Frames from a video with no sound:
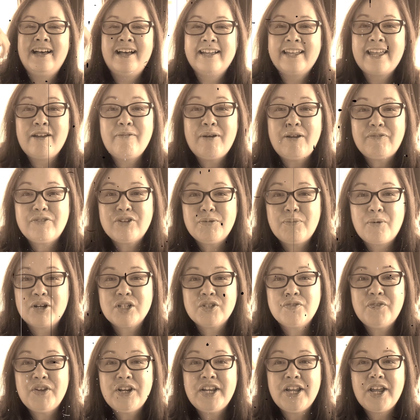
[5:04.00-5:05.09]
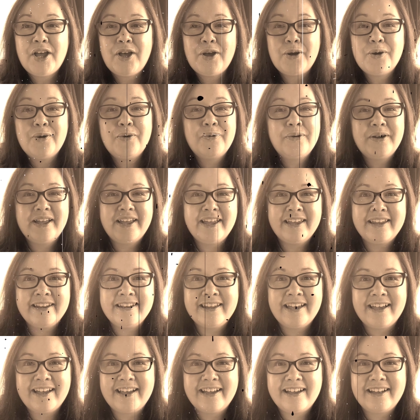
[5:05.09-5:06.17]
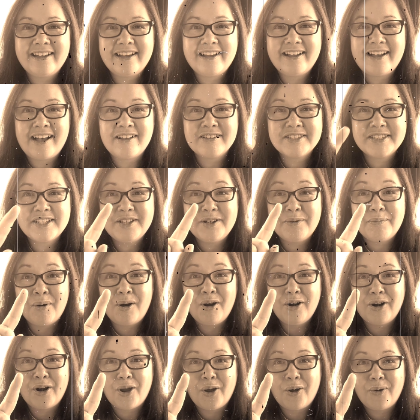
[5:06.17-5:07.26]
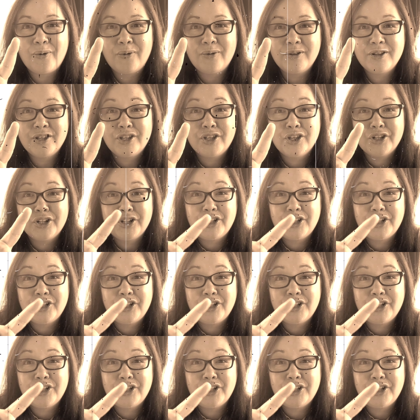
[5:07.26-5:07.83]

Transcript: I can't wait for tomorrow's video. And uh, I'll see you tomorrow. Good